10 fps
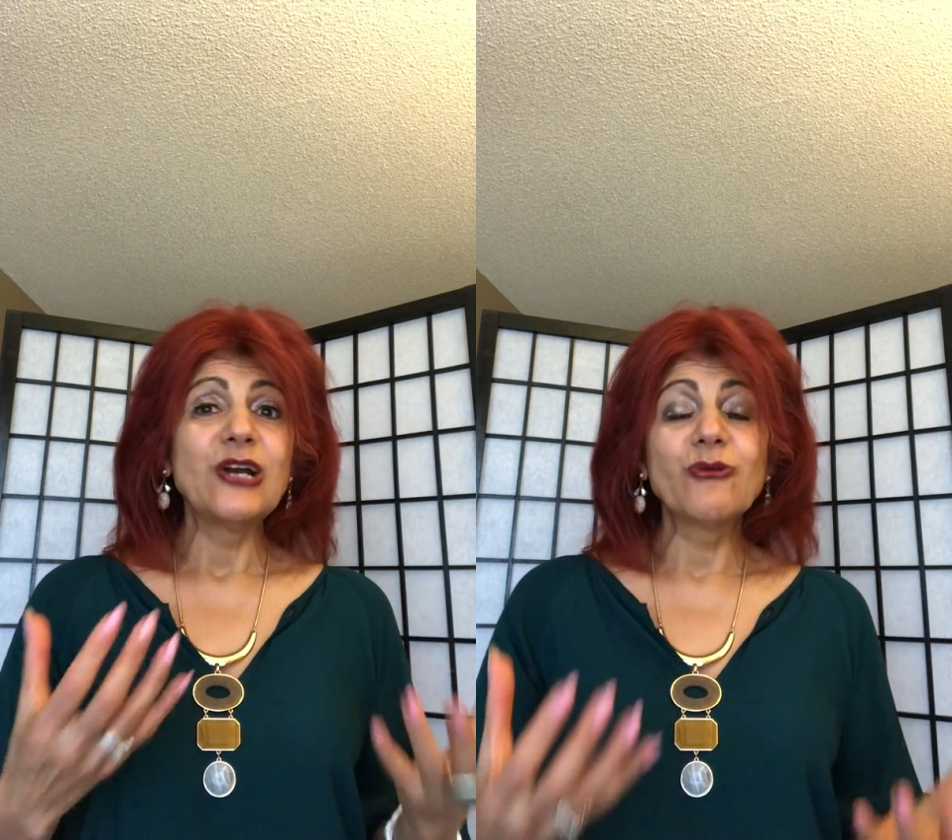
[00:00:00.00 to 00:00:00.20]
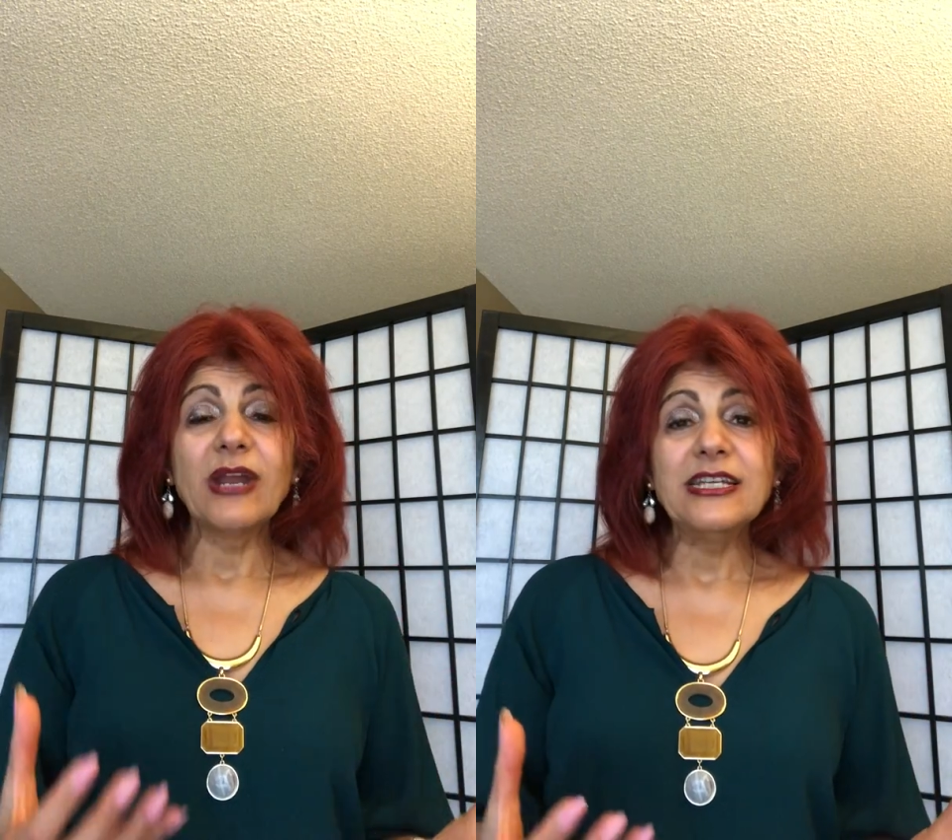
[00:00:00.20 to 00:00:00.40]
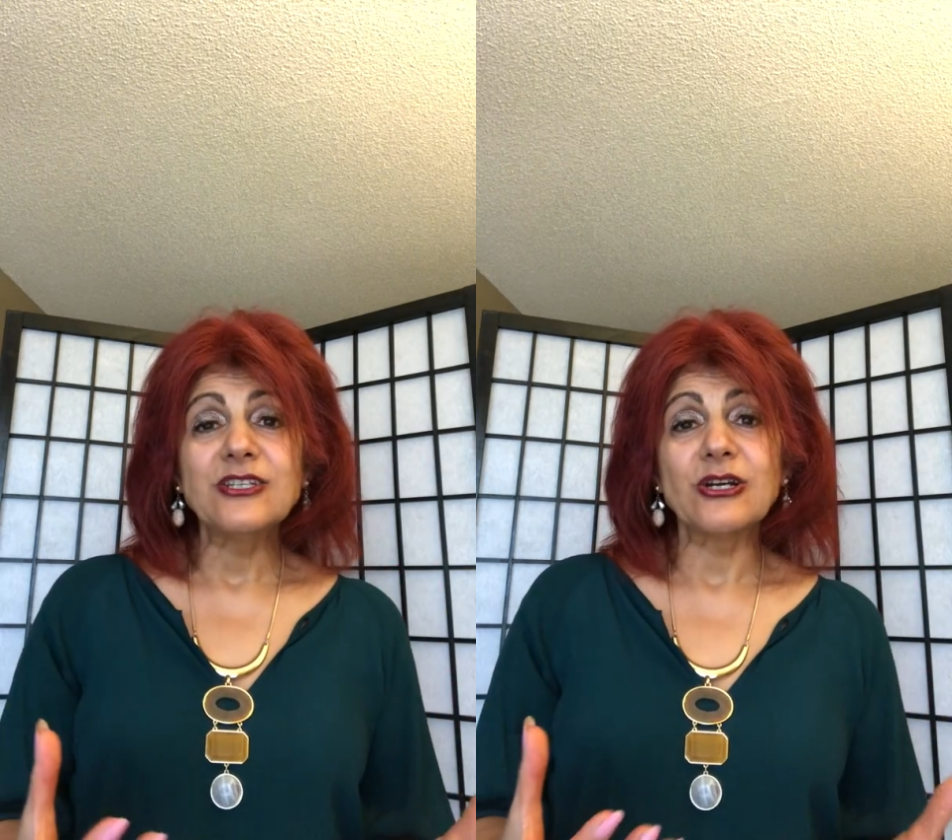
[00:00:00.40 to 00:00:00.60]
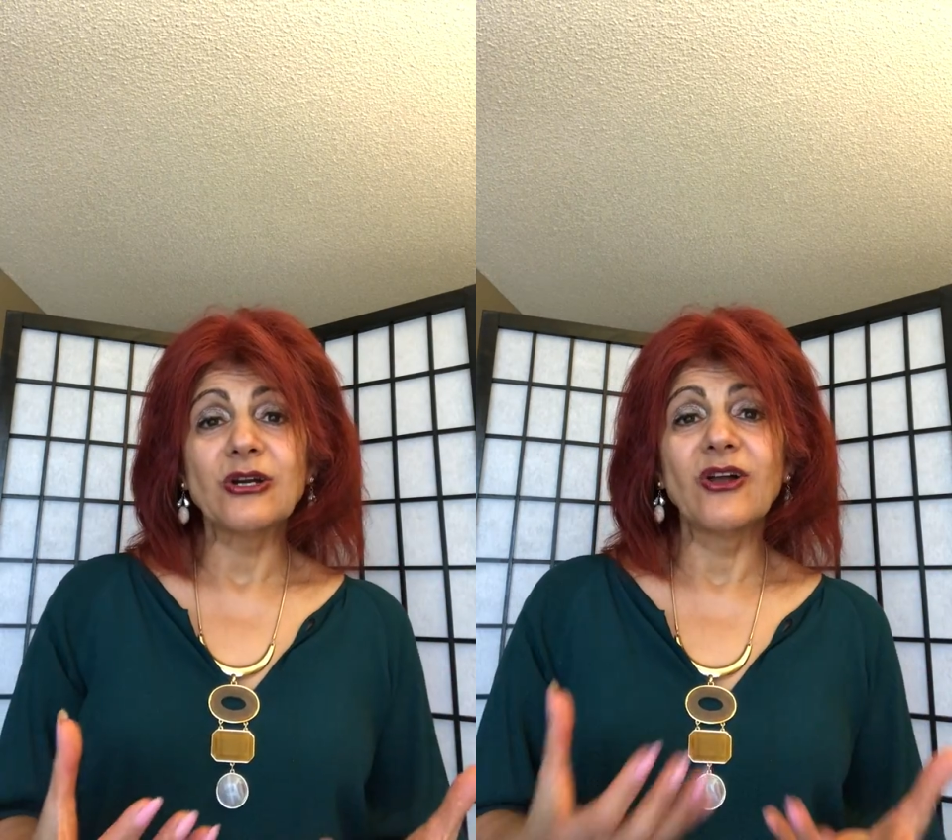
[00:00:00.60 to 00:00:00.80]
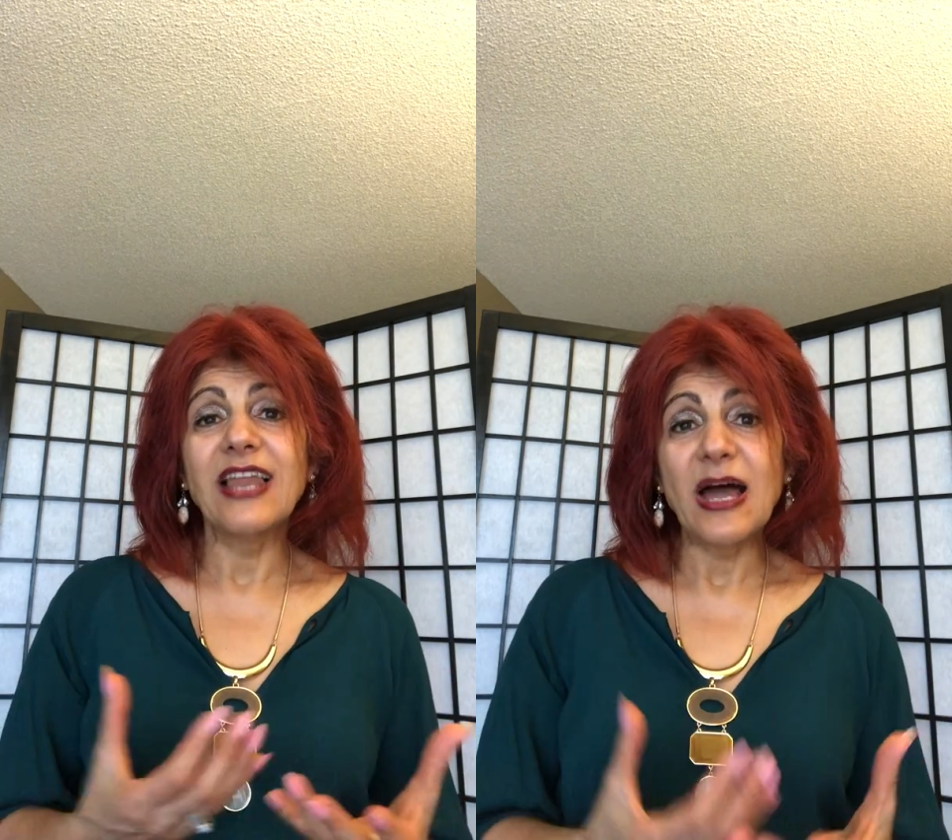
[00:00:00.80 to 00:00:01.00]
greater
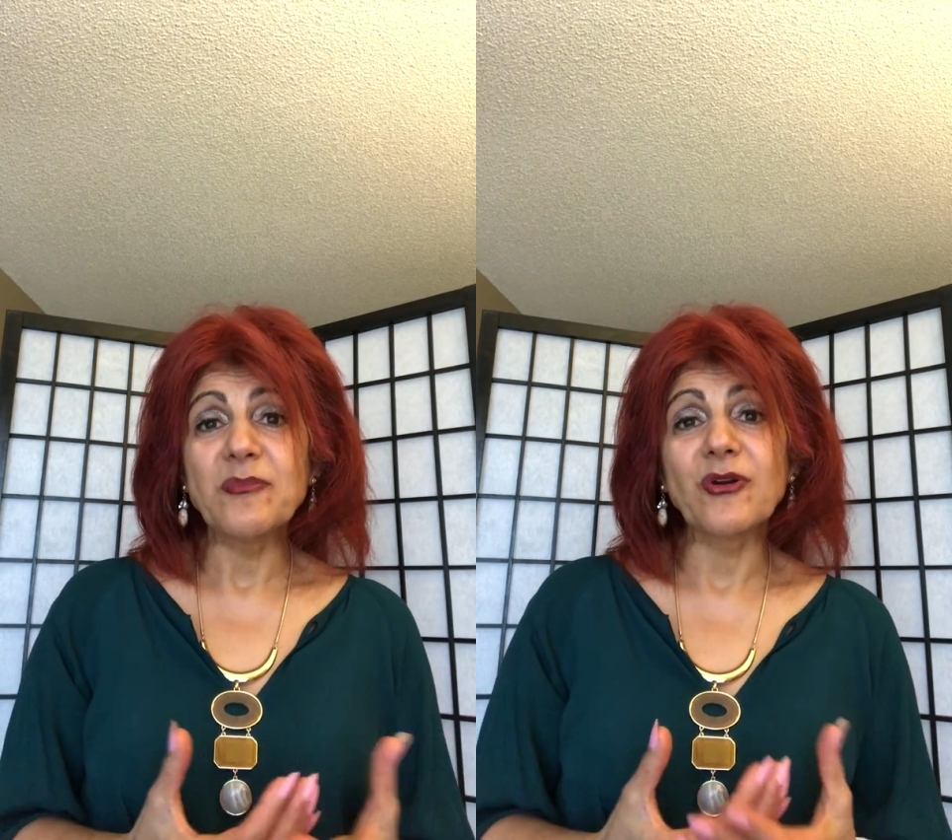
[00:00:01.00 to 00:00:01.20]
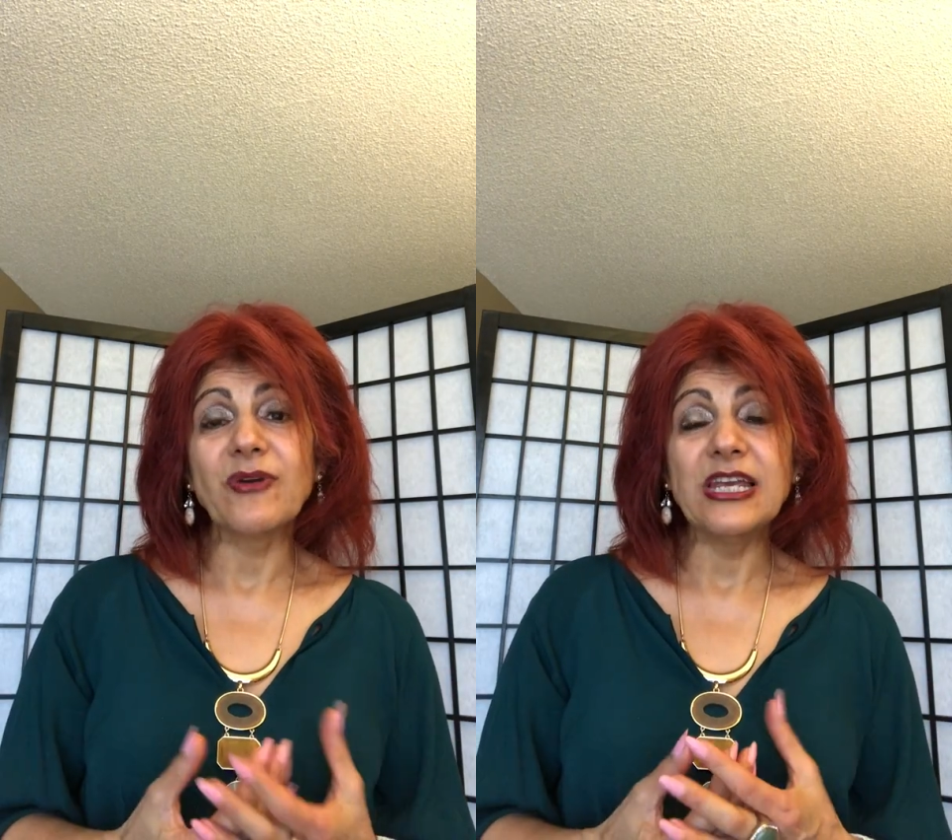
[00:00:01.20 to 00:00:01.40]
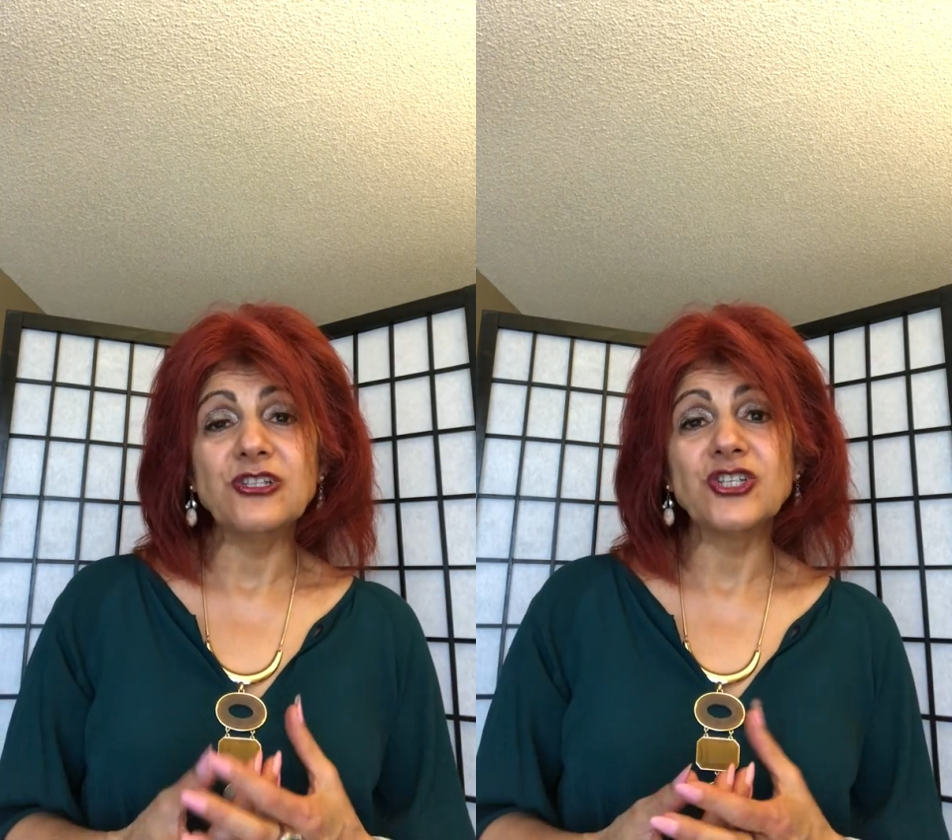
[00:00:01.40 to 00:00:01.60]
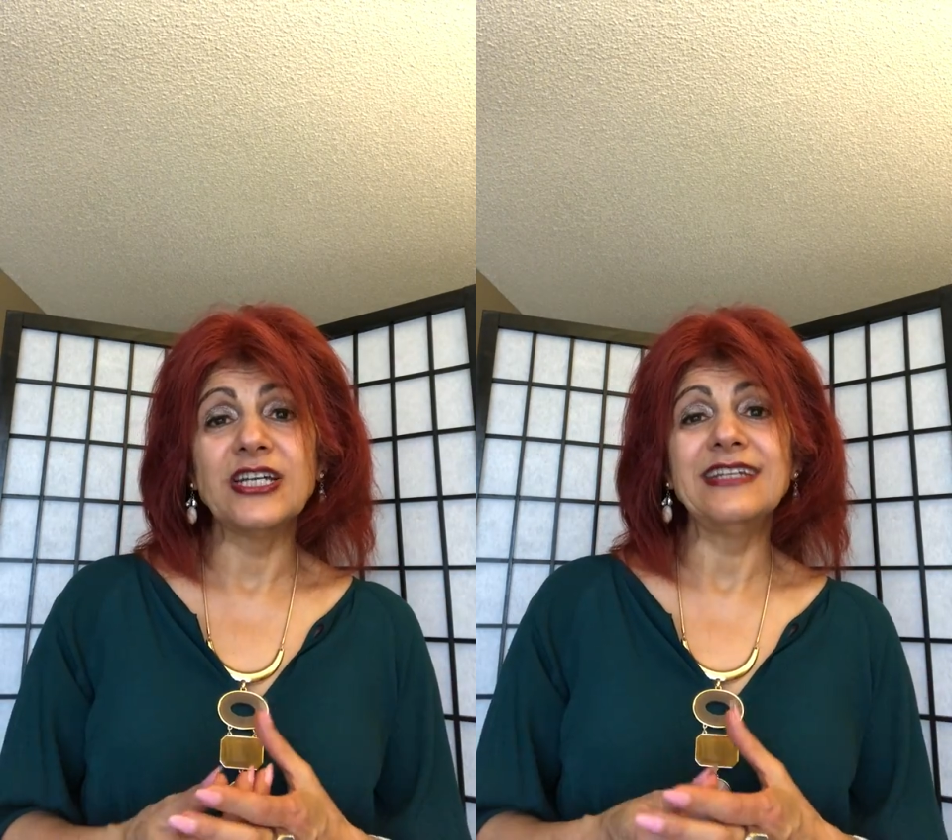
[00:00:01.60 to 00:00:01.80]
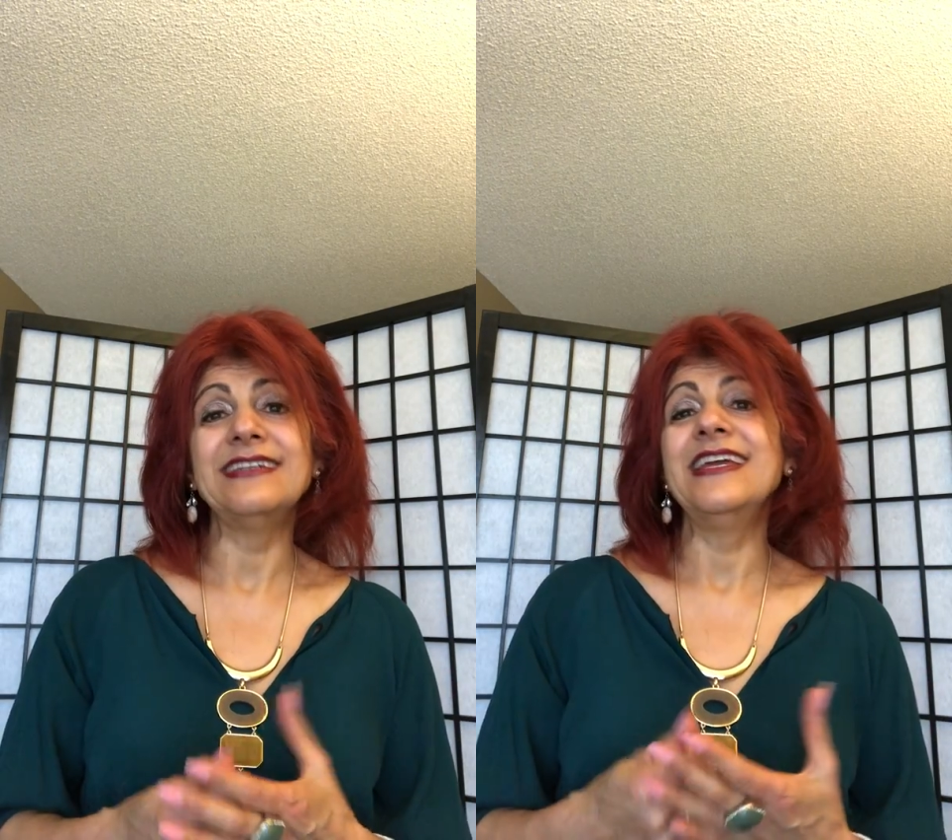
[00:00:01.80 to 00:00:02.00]

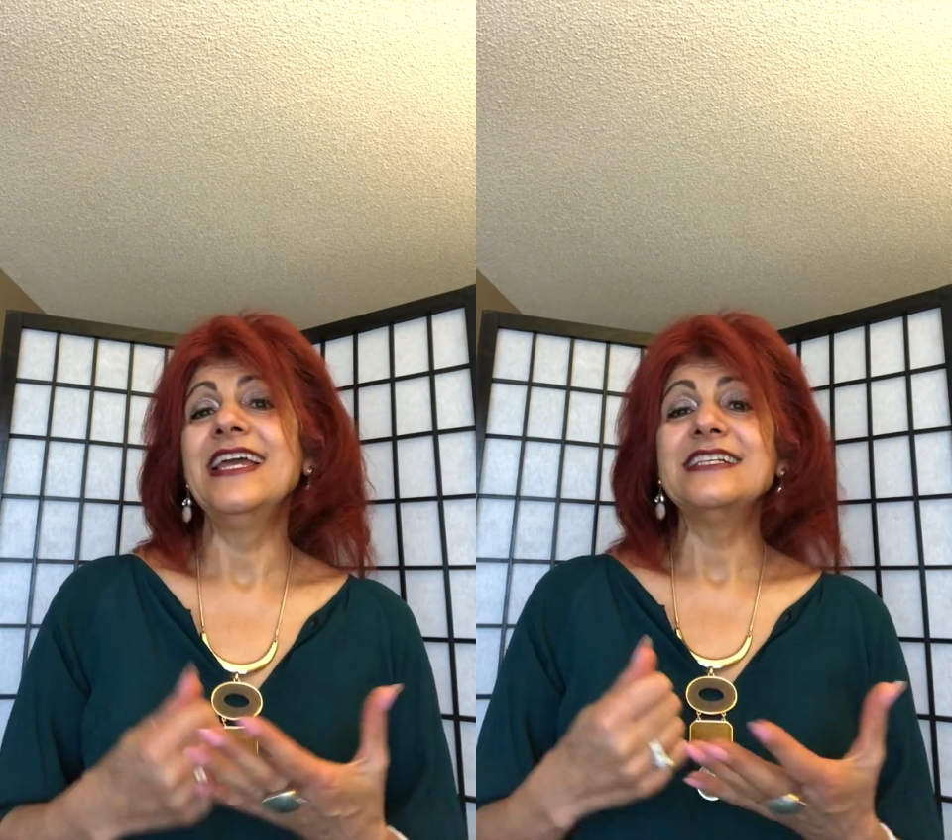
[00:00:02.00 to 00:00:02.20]
collaboration,